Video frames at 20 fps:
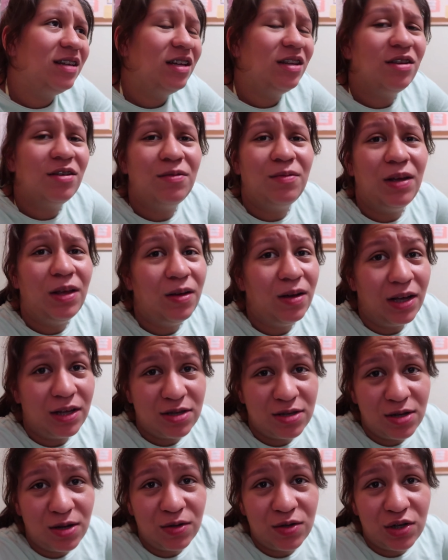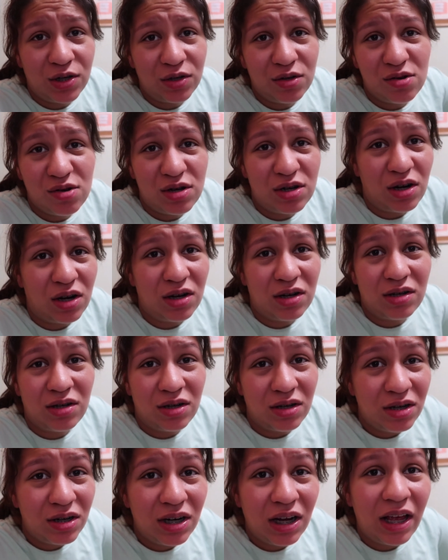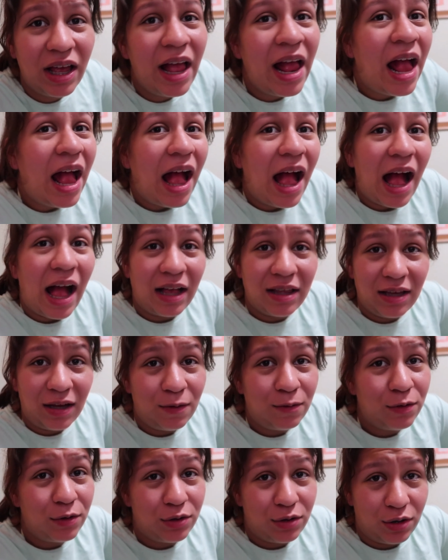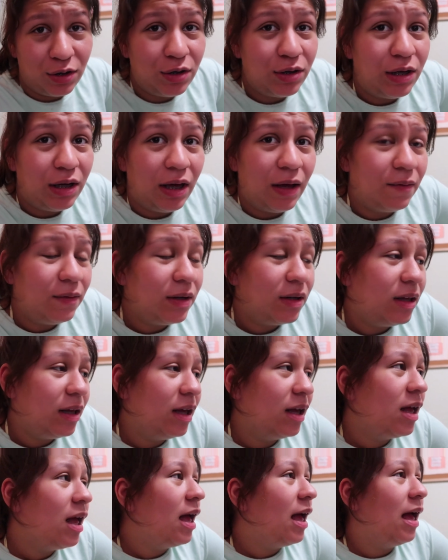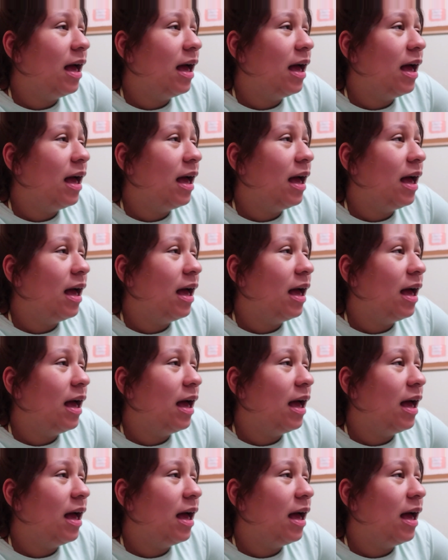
either way, you guys know children are dirty and they will dirty everything,